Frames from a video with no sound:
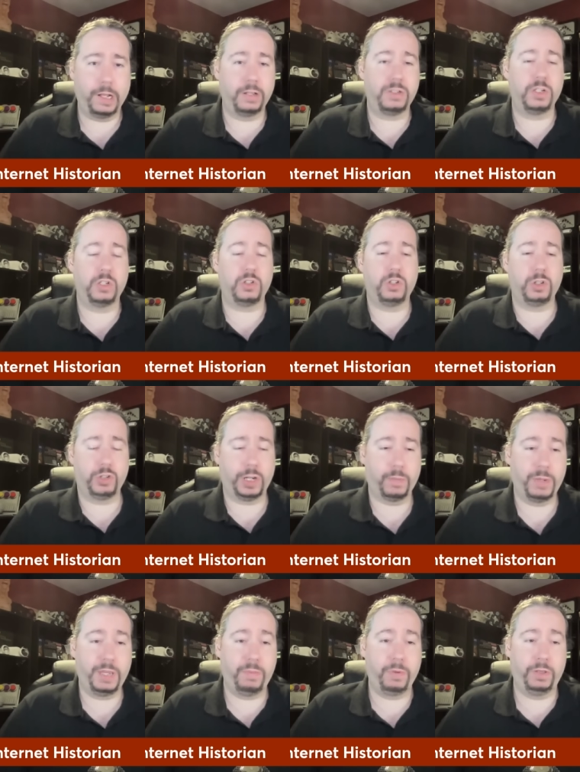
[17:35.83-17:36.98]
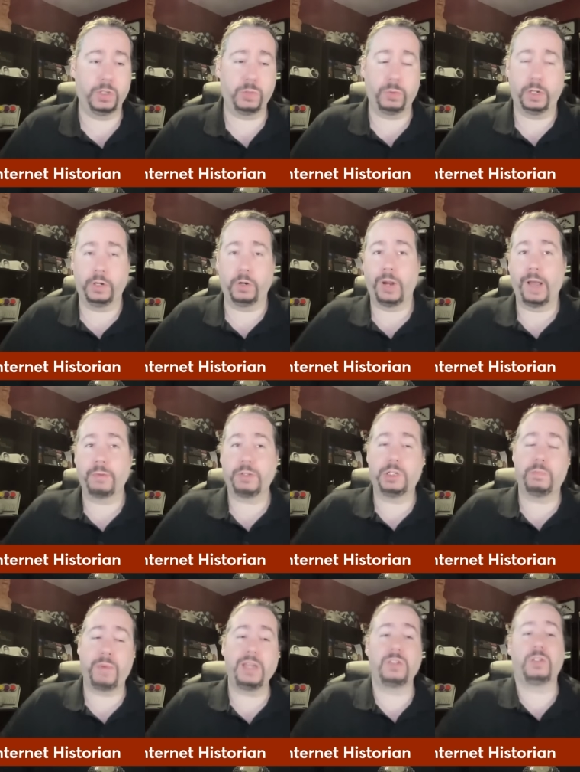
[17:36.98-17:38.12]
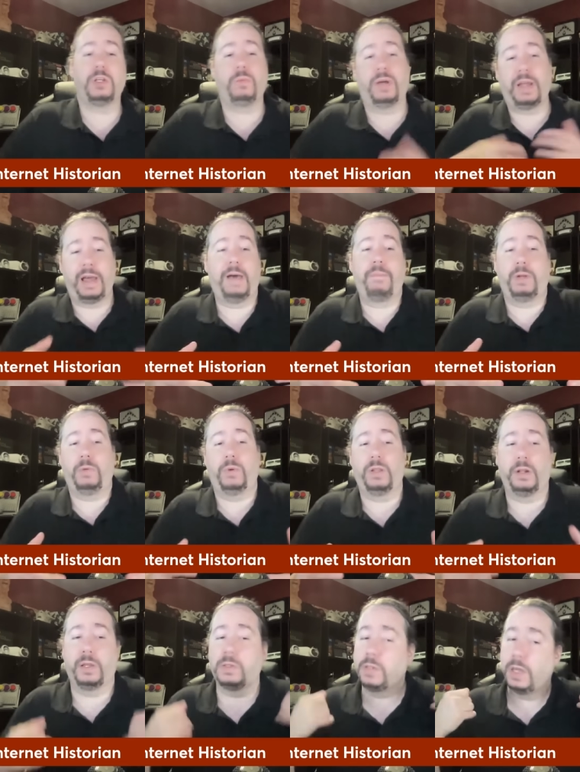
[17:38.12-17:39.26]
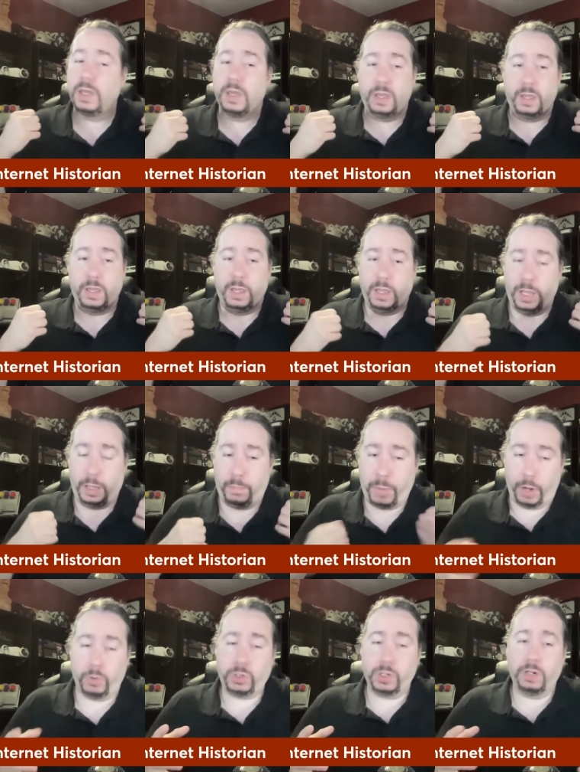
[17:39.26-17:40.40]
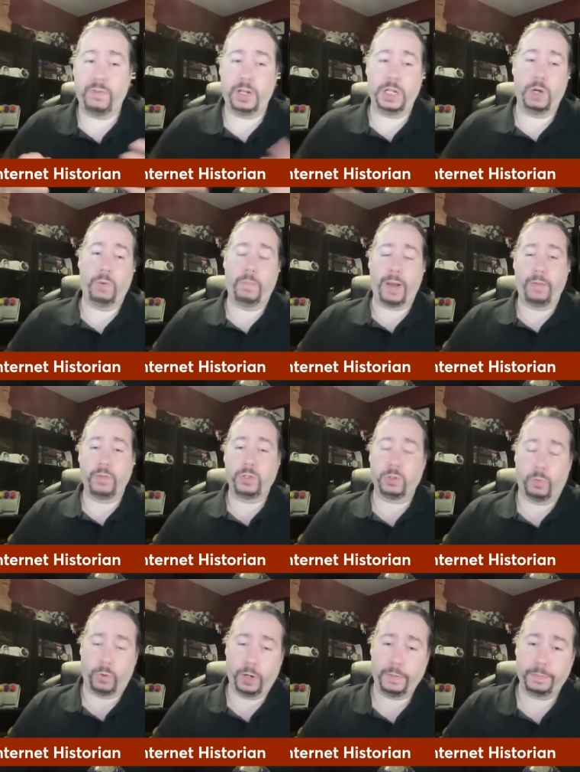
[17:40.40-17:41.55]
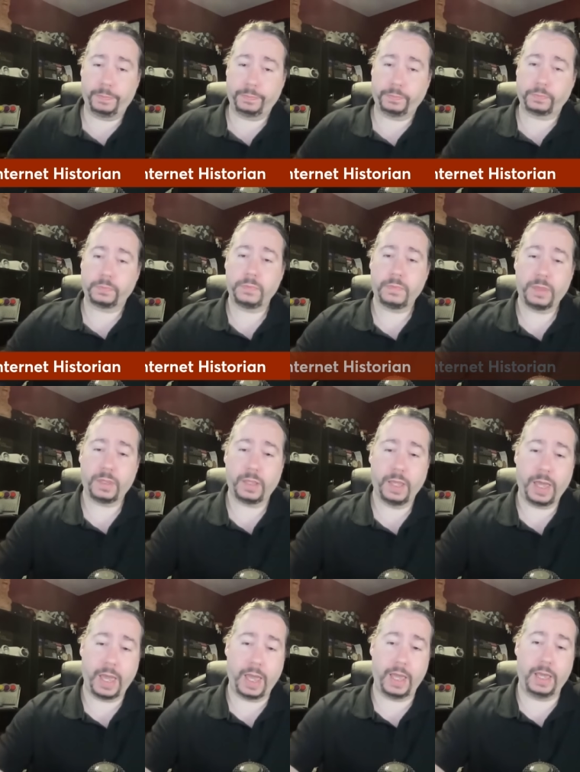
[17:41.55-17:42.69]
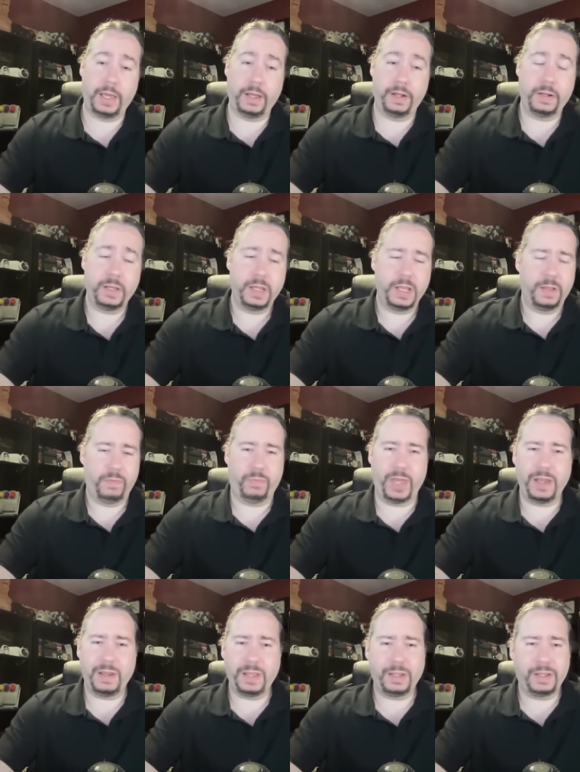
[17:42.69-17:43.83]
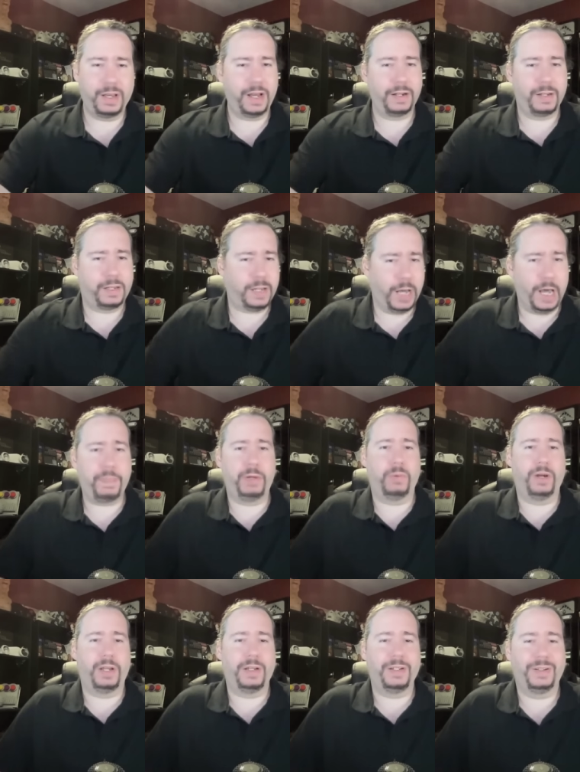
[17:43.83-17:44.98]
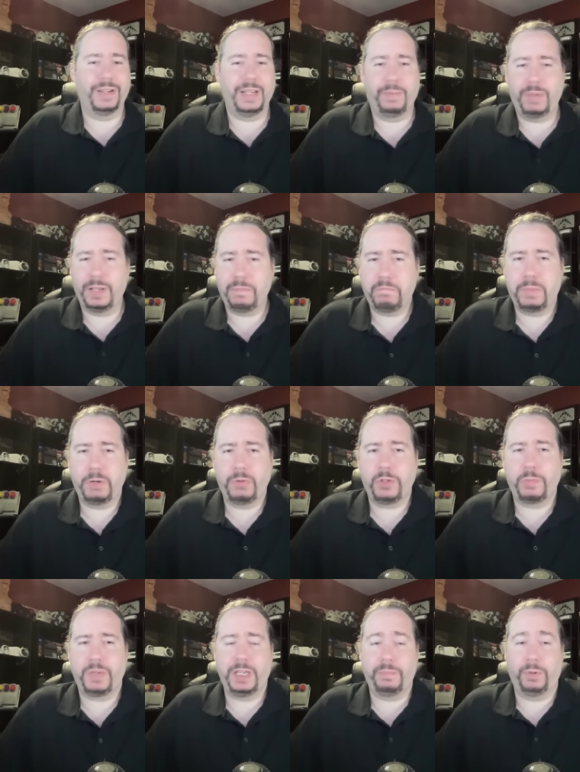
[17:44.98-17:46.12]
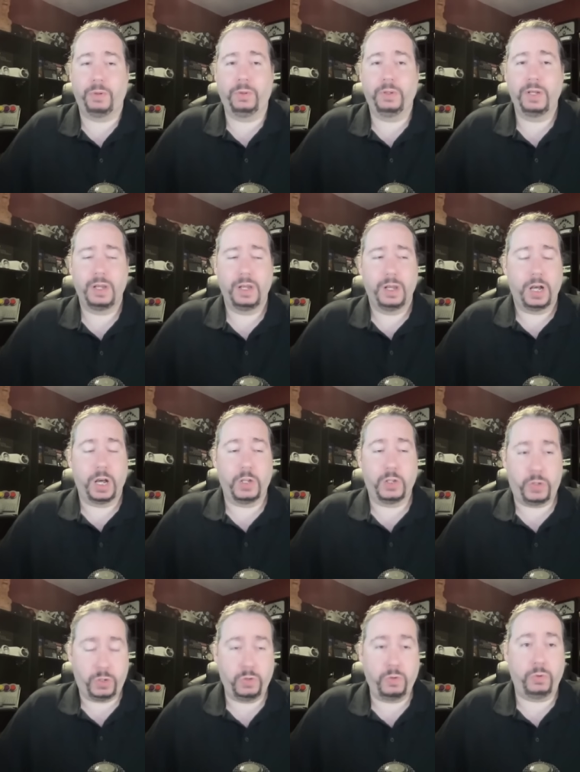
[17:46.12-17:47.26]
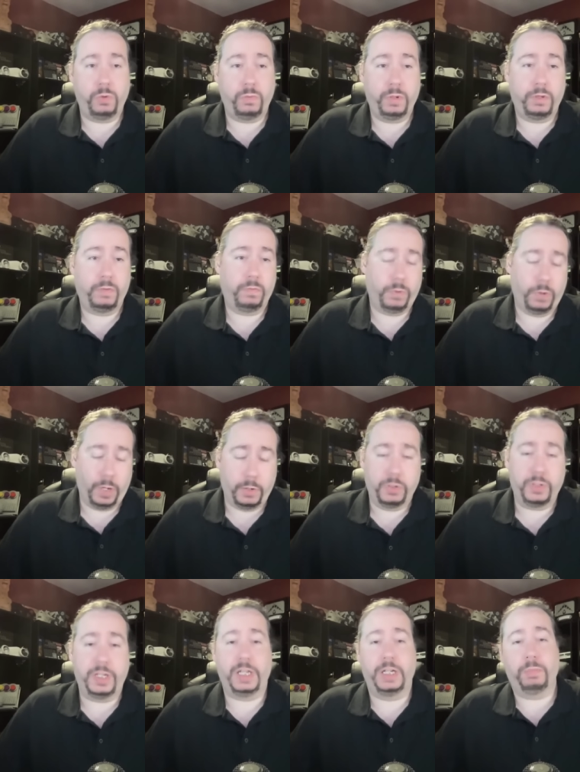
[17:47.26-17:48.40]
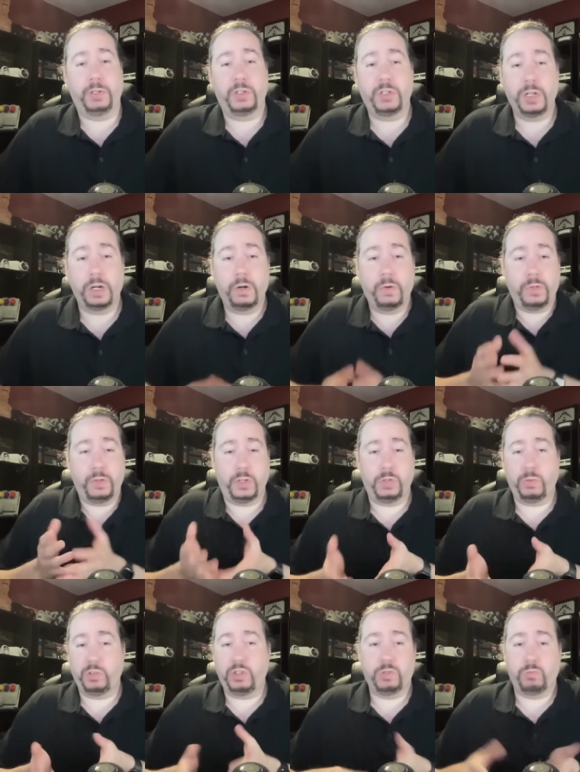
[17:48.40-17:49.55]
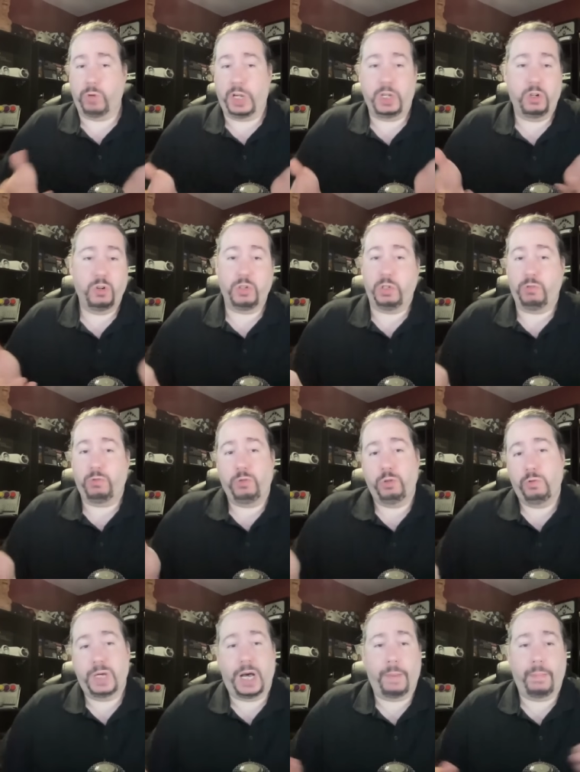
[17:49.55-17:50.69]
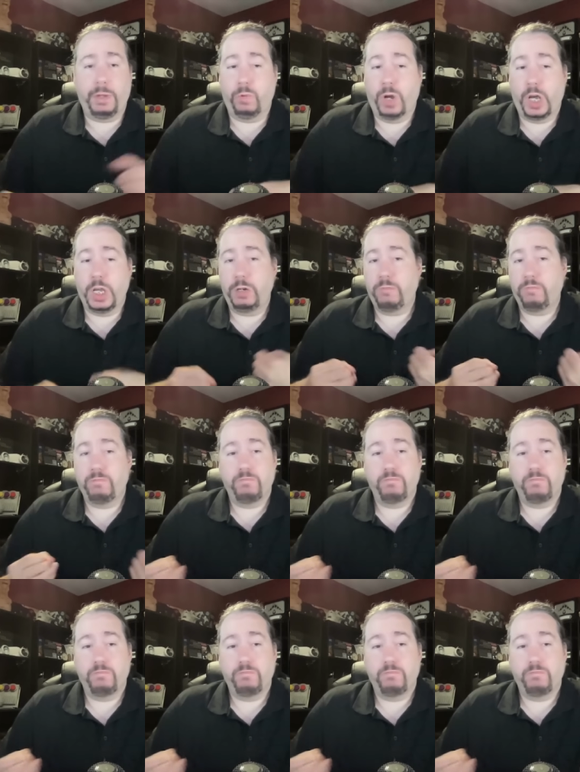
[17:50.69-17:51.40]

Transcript: did such a good job keeping this one under wraps. Because basically, what happened with it is he posted a video about the story, and then it got copyright claimed. And most people assumed, understandably so, that this was just regular YouTube copyright